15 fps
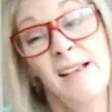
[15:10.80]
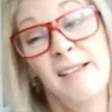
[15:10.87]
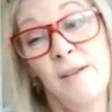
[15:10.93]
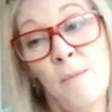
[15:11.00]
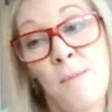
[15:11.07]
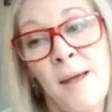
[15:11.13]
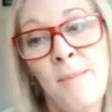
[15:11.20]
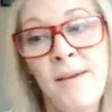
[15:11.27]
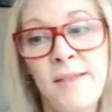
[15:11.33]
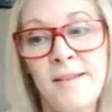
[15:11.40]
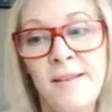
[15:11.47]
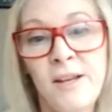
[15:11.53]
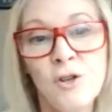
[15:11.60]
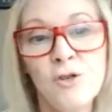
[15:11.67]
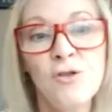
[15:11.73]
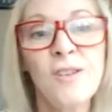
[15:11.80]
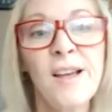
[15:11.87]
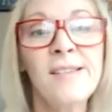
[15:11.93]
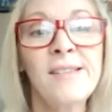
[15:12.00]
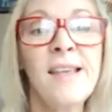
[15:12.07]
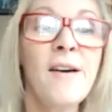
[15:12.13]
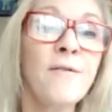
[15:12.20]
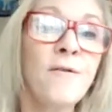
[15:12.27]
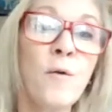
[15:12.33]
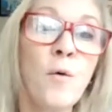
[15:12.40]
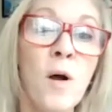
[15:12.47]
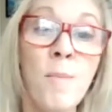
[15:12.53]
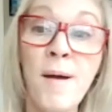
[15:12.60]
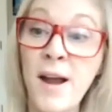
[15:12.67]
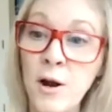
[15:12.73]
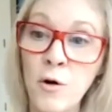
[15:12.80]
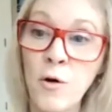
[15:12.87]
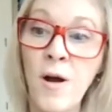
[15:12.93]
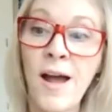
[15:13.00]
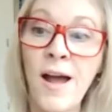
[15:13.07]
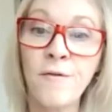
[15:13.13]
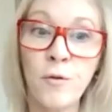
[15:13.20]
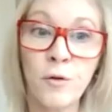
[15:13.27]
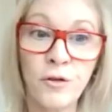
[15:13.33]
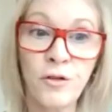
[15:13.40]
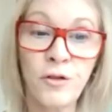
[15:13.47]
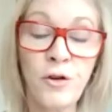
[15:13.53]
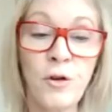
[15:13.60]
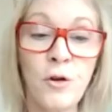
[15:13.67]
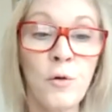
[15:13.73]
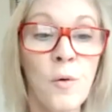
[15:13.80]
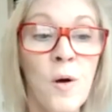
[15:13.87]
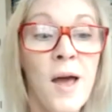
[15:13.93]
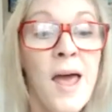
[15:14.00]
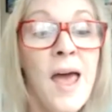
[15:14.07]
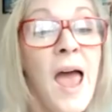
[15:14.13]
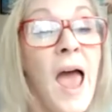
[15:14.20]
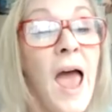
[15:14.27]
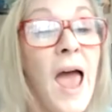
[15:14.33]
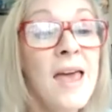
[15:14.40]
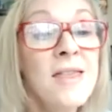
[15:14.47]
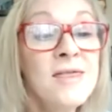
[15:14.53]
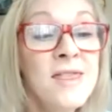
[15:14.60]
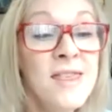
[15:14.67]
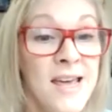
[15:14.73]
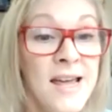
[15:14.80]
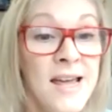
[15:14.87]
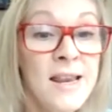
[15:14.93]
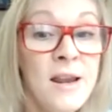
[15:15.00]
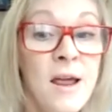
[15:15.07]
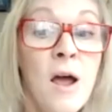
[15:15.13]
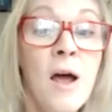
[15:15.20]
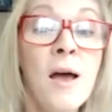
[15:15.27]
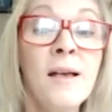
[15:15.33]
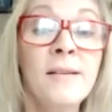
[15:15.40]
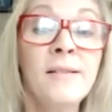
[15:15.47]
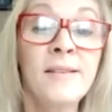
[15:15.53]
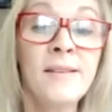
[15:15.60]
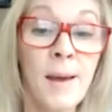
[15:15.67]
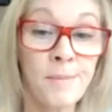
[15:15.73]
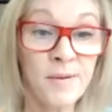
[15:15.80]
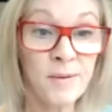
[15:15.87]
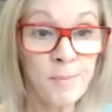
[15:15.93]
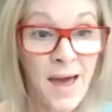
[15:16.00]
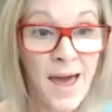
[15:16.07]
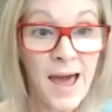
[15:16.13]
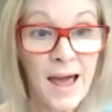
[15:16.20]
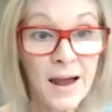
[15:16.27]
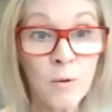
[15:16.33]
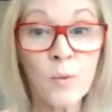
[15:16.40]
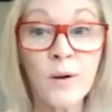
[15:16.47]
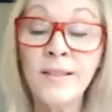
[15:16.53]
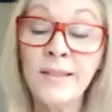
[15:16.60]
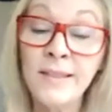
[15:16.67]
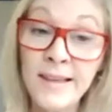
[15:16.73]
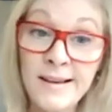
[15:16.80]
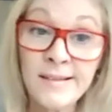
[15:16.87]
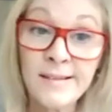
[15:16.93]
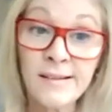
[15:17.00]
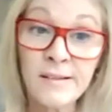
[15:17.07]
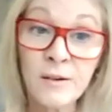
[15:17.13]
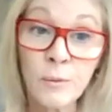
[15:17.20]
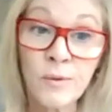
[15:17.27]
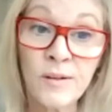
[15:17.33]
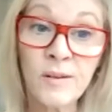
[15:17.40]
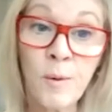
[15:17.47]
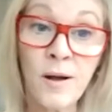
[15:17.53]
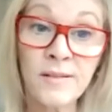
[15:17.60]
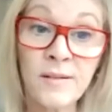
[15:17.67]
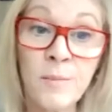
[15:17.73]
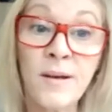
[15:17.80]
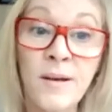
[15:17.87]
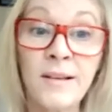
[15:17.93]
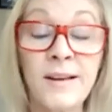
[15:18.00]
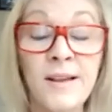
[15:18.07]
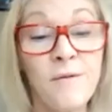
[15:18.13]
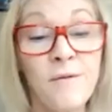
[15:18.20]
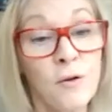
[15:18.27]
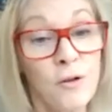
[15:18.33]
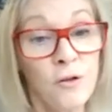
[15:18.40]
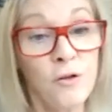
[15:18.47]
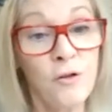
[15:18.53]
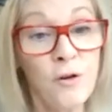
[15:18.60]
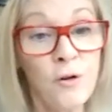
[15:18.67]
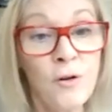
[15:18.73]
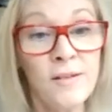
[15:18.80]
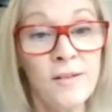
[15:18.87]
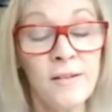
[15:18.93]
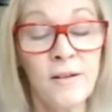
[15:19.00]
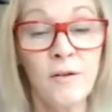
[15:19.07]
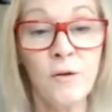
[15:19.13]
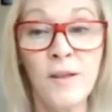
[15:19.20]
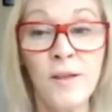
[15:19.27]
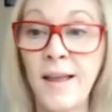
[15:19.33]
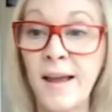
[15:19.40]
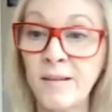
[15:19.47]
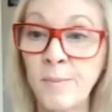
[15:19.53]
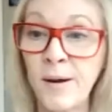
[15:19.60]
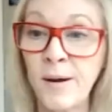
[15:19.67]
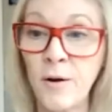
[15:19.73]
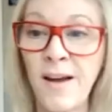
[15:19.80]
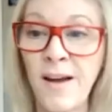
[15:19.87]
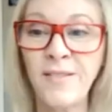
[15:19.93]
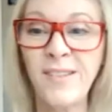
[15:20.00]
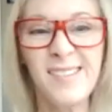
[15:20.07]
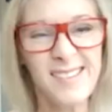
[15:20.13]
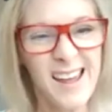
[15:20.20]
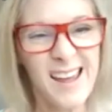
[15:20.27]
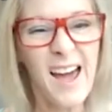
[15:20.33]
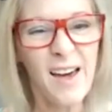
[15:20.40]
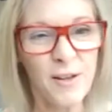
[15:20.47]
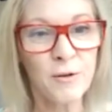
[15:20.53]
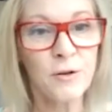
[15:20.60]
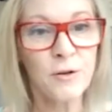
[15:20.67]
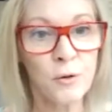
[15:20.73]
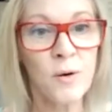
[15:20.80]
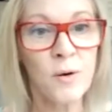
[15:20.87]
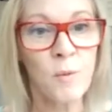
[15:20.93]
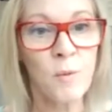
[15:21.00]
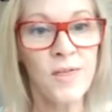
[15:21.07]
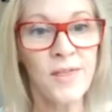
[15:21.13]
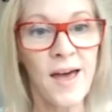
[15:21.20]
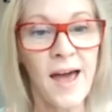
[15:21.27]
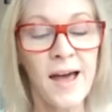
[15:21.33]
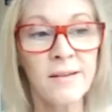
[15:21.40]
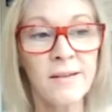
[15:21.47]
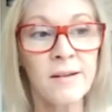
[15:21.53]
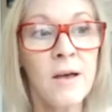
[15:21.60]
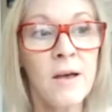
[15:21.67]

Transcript: So maybe the teacher does that for a paragraph or two. And then steps back, releases the responsibility for the students to do the next paragraph to see how they're doing with that.